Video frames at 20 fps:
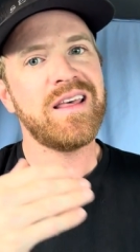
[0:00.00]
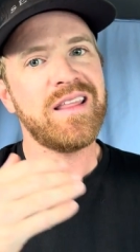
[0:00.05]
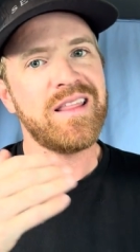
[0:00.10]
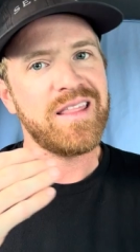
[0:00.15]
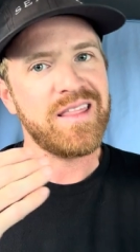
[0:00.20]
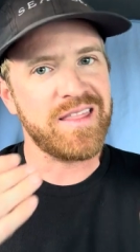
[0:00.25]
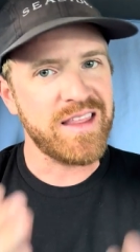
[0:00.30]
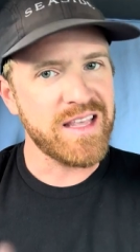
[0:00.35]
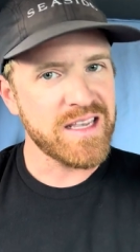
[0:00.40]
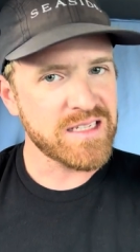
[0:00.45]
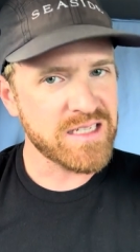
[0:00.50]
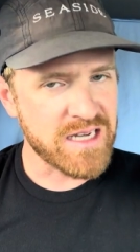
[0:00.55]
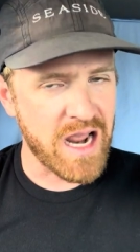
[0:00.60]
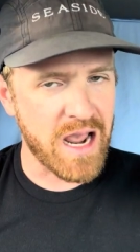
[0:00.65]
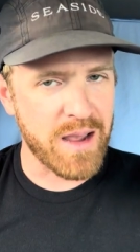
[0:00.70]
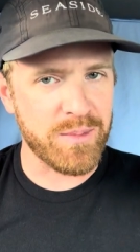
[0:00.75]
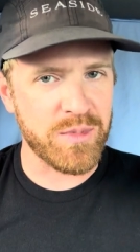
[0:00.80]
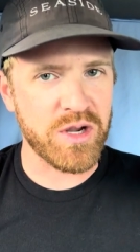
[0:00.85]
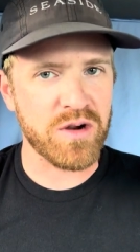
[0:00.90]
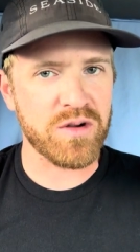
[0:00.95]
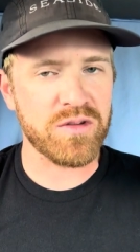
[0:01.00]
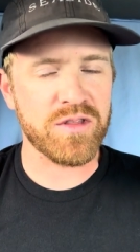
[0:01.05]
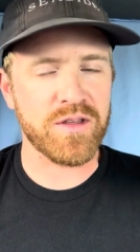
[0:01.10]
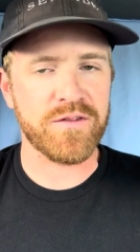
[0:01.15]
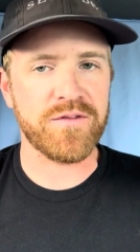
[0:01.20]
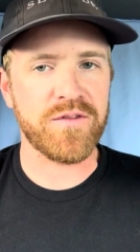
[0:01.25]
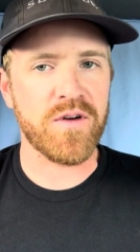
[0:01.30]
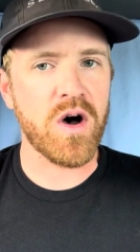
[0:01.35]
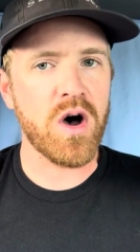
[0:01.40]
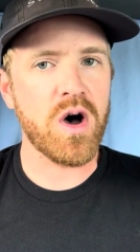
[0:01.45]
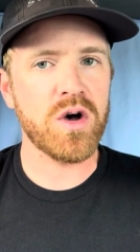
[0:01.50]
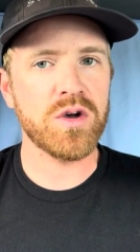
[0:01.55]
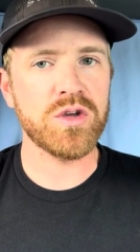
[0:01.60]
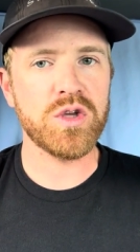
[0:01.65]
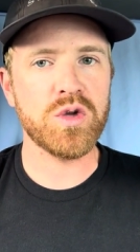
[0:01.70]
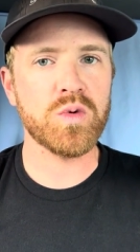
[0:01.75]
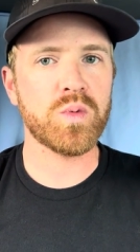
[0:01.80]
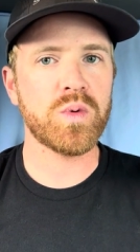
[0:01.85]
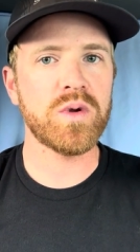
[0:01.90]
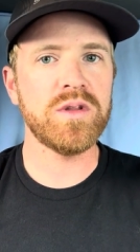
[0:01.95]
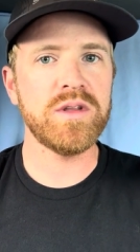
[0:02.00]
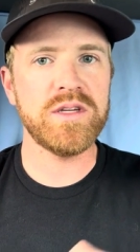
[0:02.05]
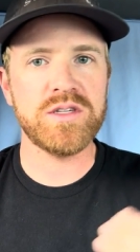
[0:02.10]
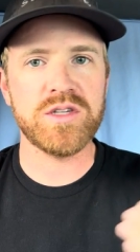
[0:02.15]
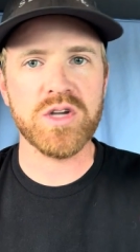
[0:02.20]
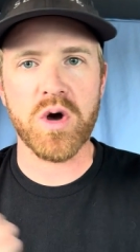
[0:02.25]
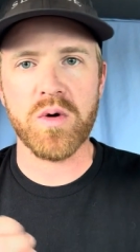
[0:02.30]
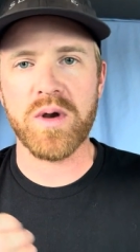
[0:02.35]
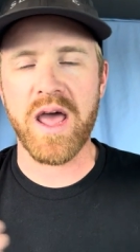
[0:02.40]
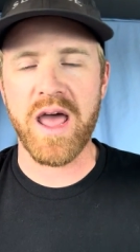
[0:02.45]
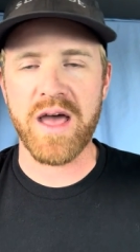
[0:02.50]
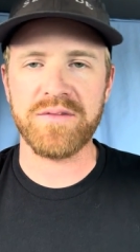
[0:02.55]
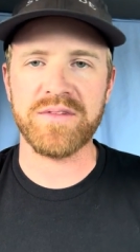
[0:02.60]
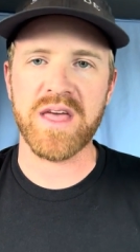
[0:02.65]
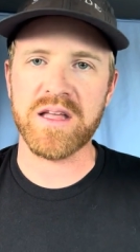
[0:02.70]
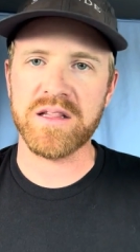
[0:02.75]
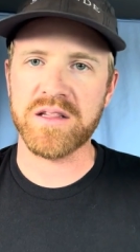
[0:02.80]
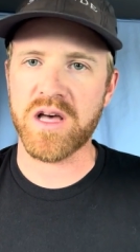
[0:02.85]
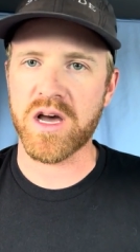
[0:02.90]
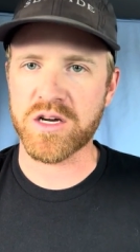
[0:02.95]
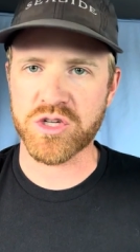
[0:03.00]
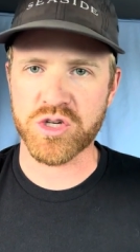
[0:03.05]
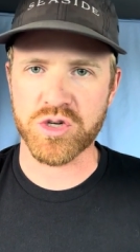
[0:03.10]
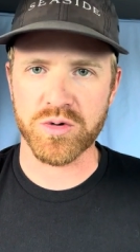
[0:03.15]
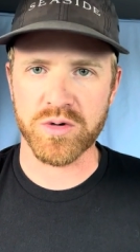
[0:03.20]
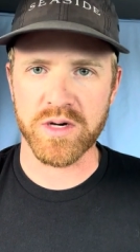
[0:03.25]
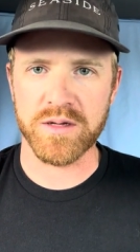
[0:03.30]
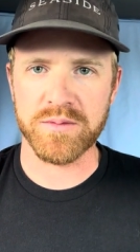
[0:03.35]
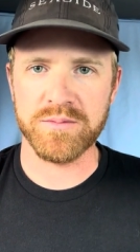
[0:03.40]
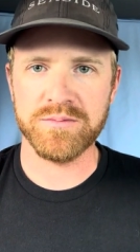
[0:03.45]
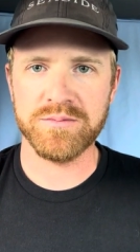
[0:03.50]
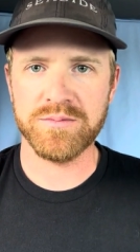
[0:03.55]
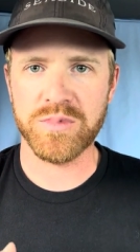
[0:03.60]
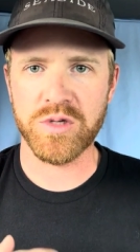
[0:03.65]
This time of year in the fall, you really don't have that luxury.